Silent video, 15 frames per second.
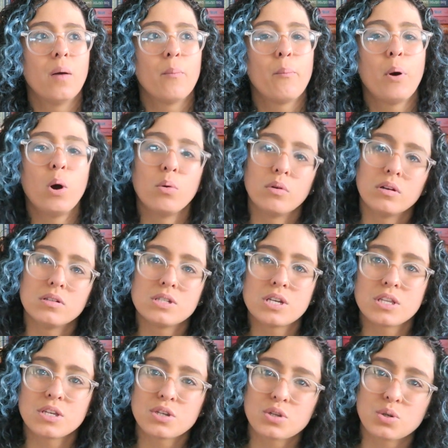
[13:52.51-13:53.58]
potent to
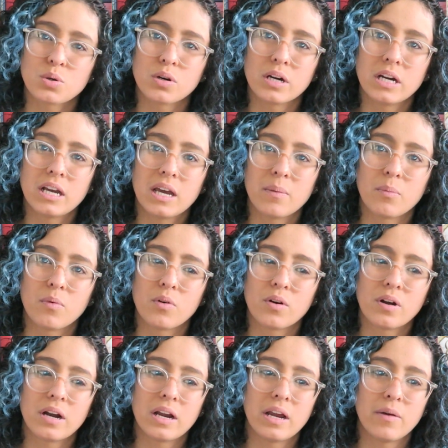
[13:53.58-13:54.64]
the story
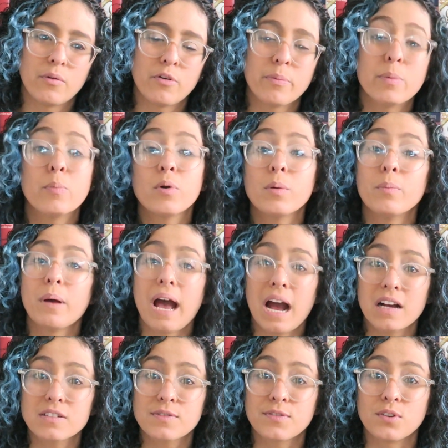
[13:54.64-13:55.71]
and it would have been more
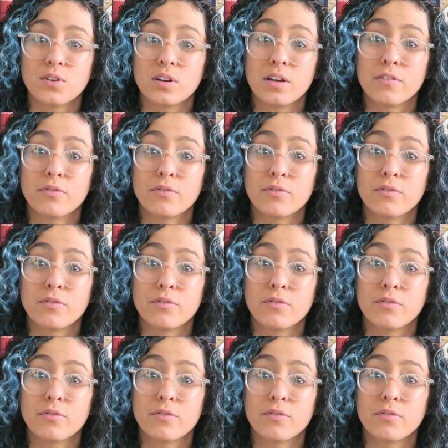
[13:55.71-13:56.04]
impactful